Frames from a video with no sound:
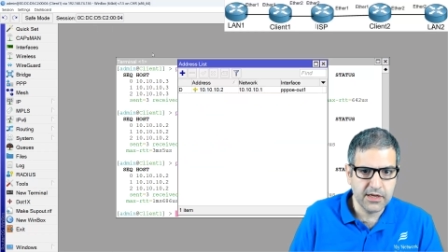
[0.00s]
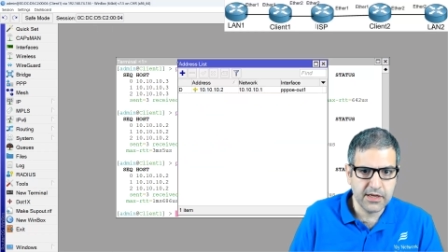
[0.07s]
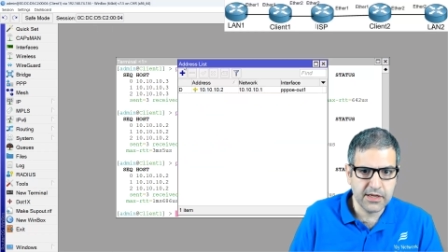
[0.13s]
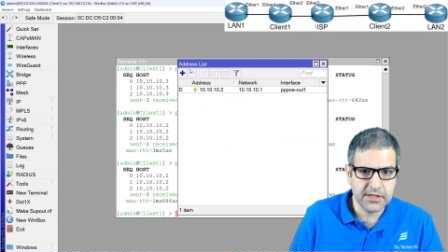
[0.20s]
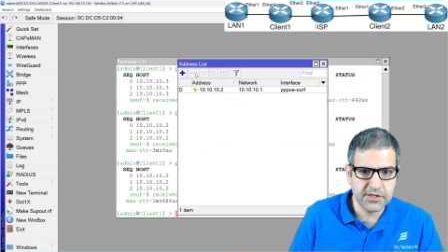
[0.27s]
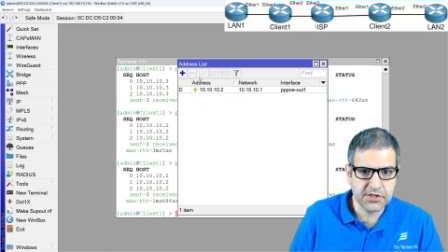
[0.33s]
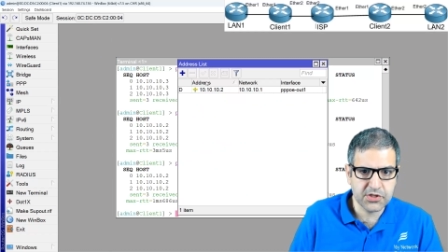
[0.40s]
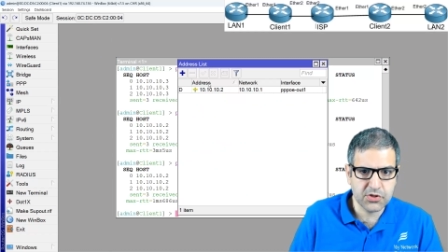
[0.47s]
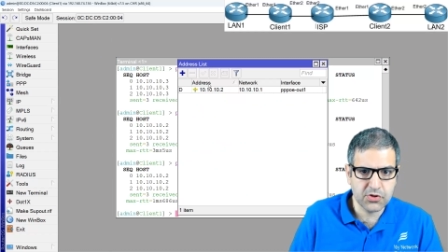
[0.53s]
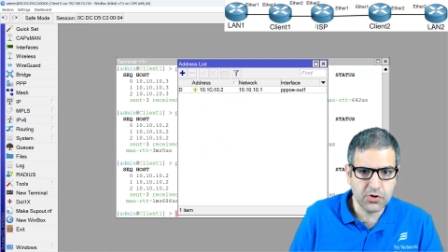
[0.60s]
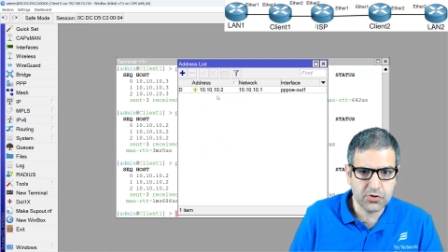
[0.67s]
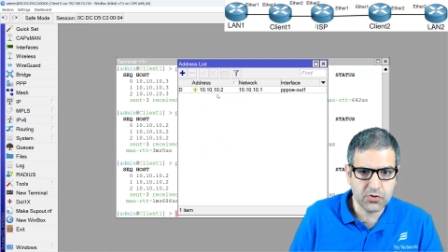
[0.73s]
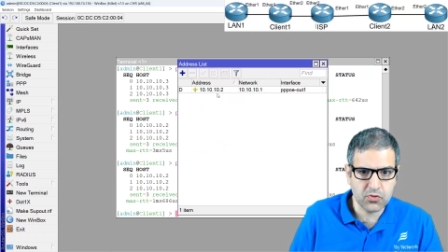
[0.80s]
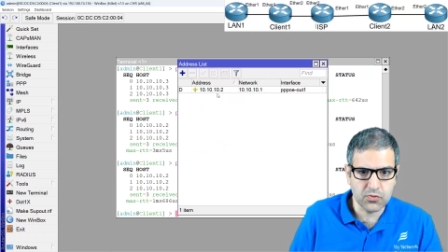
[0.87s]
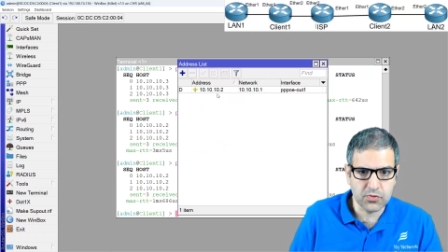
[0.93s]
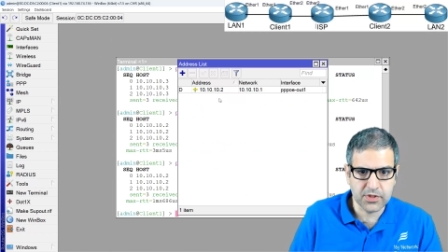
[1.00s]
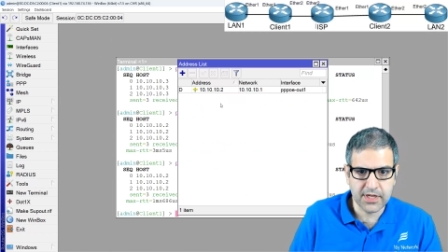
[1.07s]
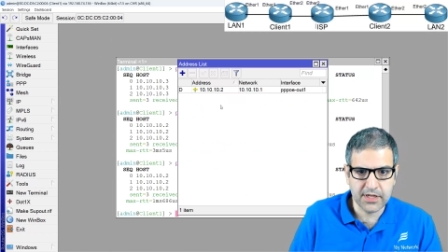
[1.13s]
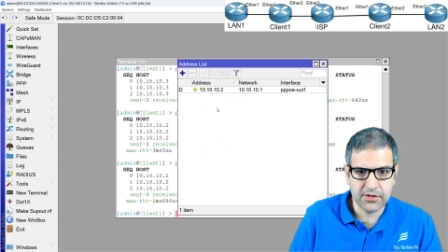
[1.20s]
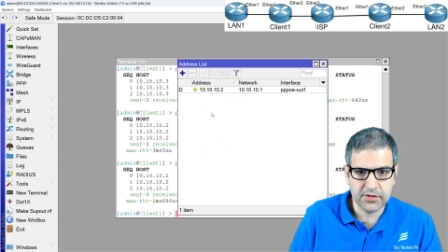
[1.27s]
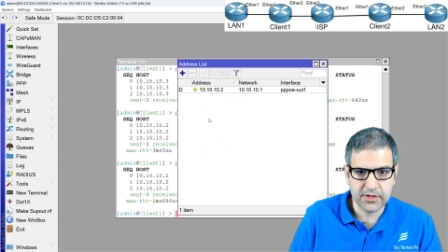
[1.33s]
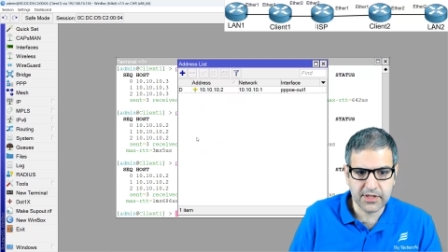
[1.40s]
It is
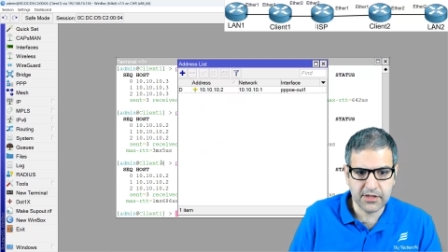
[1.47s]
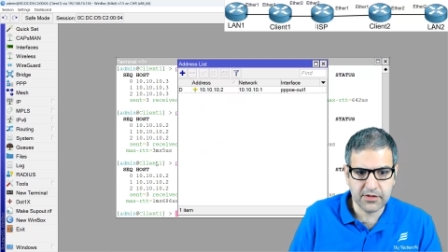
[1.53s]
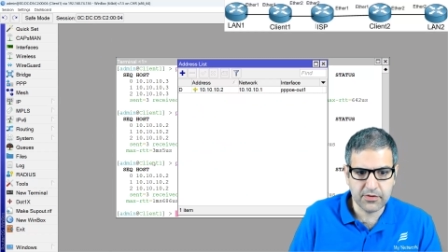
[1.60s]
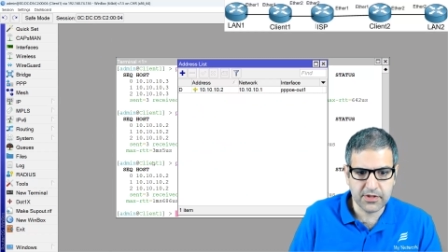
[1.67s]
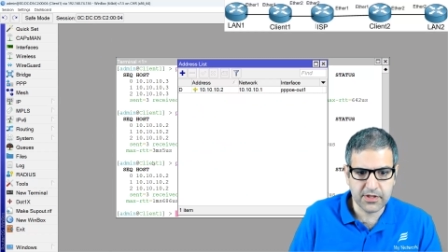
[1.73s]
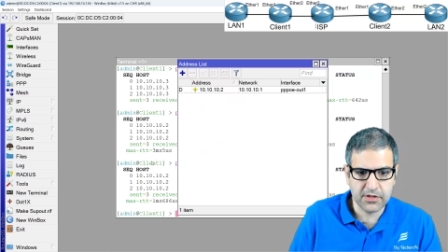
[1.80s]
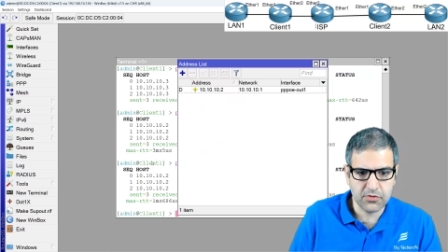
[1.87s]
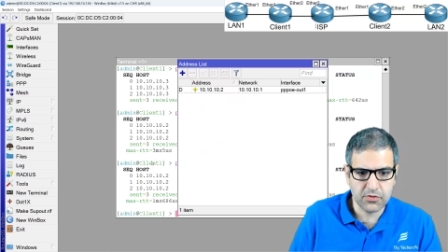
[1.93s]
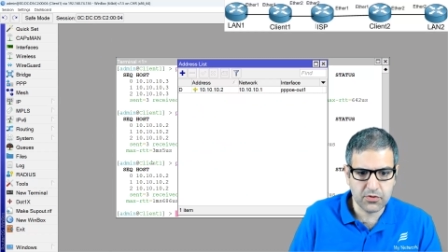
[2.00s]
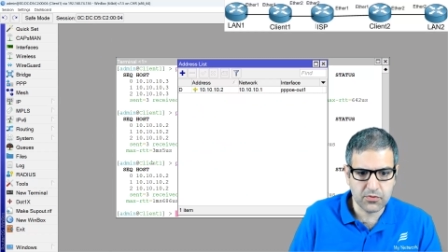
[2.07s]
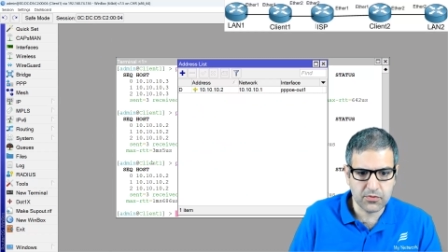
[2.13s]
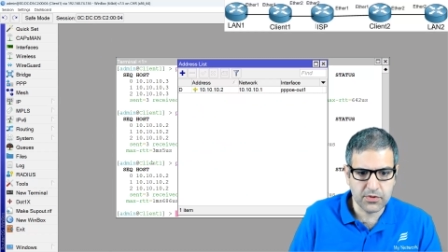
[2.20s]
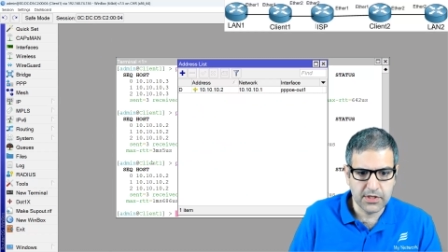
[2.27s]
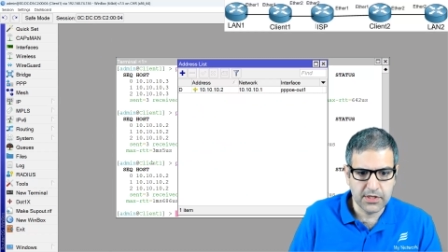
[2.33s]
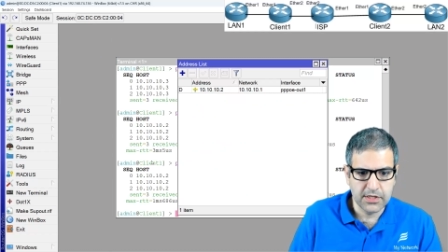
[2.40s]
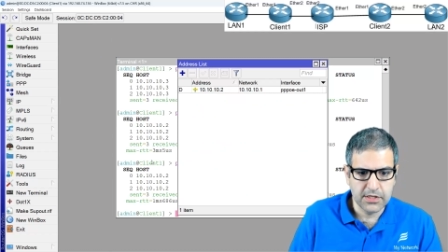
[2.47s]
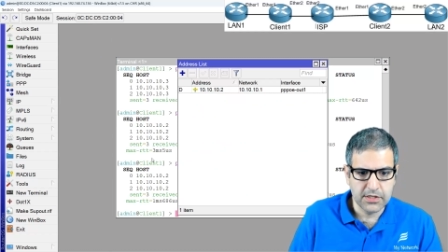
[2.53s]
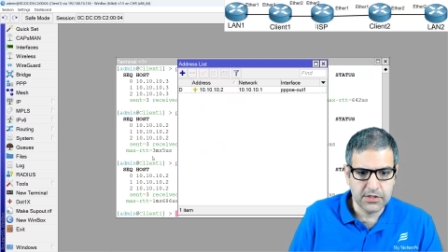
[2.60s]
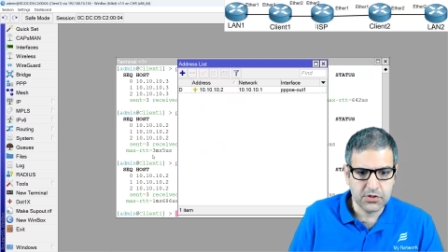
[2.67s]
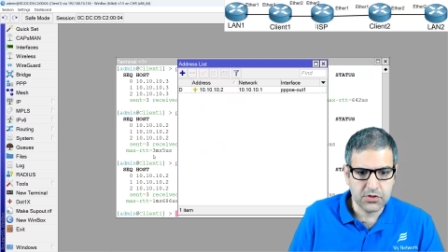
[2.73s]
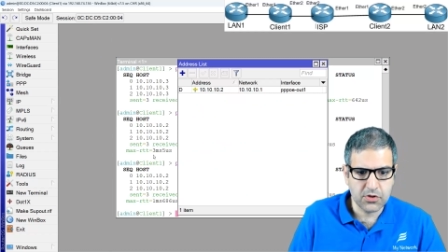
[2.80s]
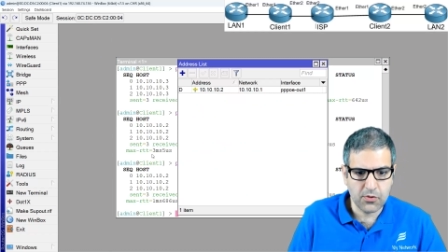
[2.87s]
10.10.10.2.
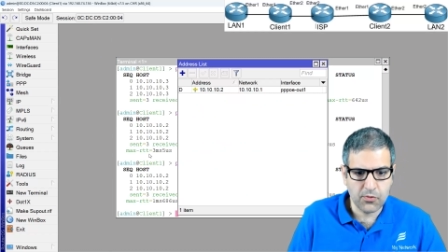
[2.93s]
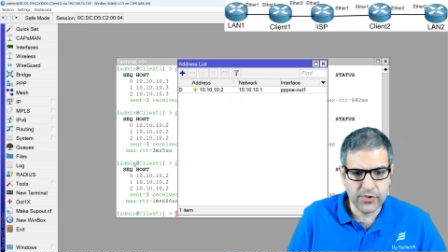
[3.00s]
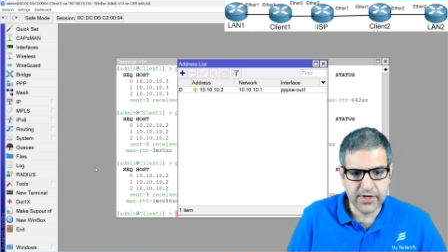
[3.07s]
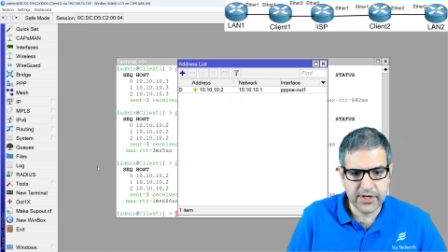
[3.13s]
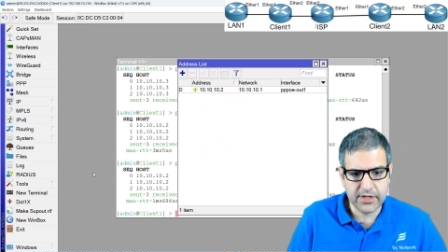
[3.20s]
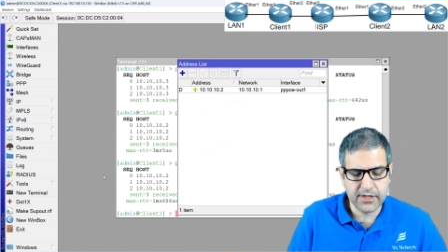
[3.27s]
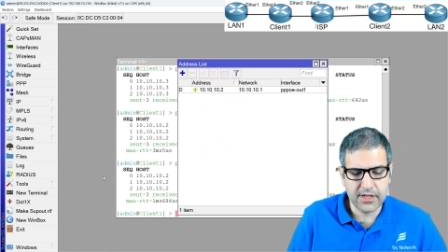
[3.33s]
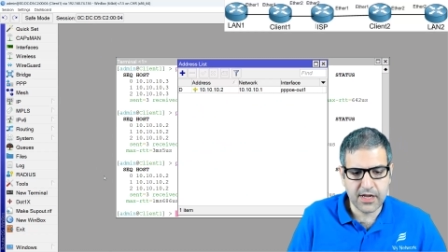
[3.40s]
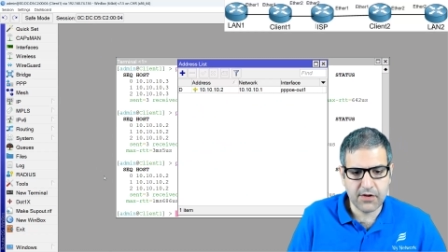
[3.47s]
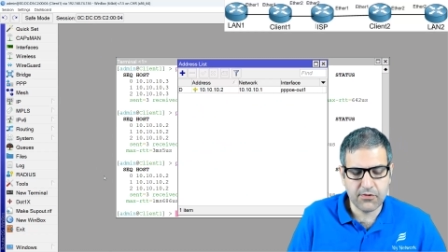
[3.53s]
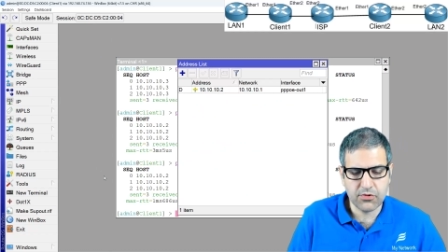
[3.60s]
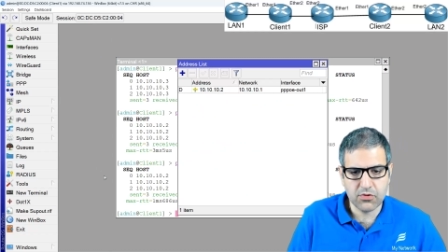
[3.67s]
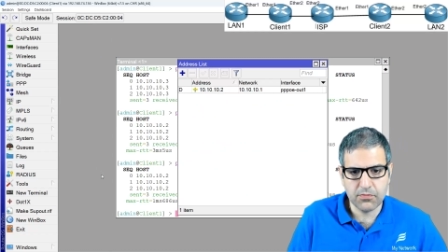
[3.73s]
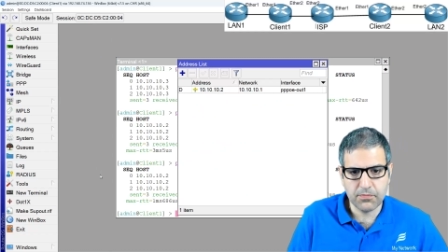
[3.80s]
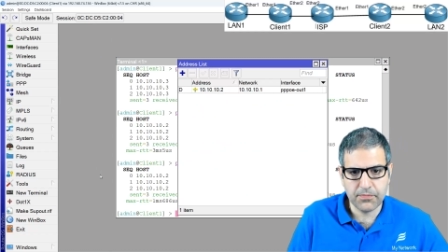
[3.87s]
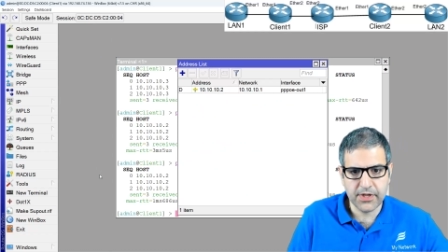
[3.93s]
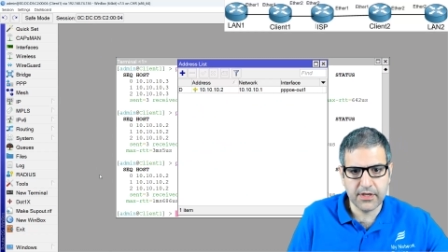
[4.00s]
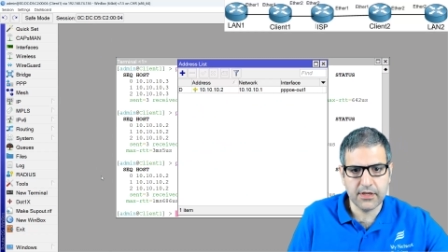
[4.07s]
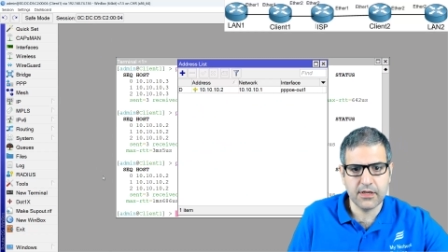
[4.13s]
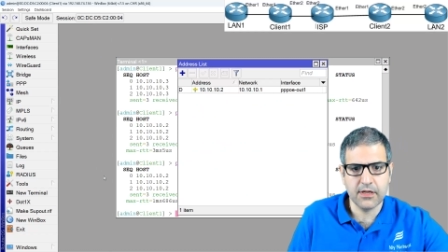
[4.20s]
So we need now to ping